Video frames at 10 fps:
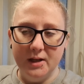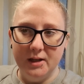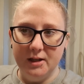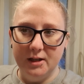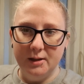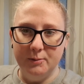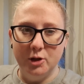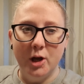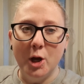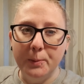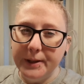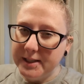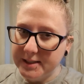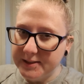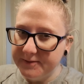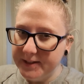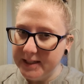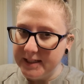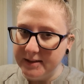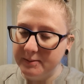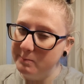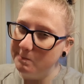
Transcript: um, hoping this is filling